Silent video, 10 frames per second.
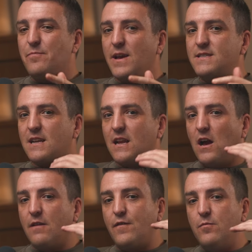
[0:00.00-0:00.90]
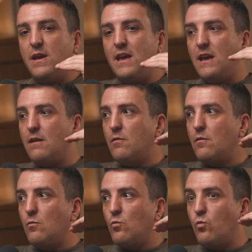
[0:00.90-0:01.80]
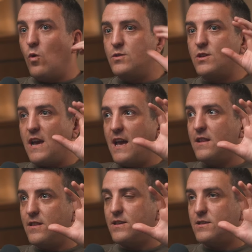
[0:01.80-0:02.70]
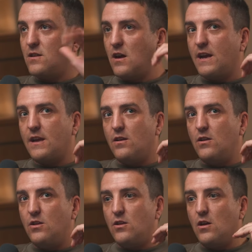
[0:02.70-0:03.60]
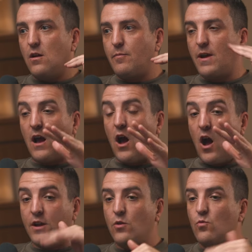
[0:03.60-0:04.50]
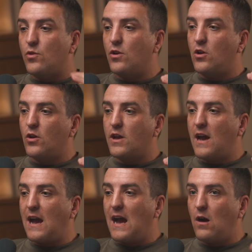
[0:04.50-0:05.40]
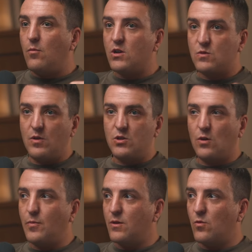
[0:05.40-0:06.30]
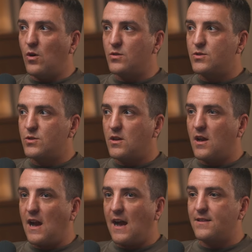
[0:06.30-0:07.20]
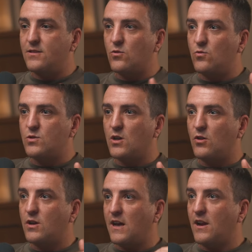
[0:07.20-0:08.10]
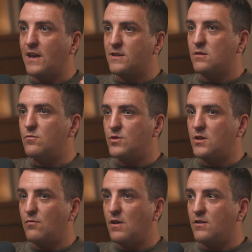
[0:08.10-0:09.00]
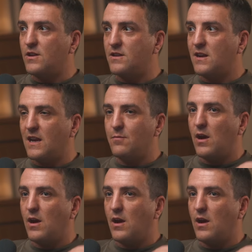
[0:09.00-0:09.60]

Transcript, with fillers: Basically, like, for me, once I hit this, like, I don't want to look at how much my shopping was, and also can I get someone to come around and clean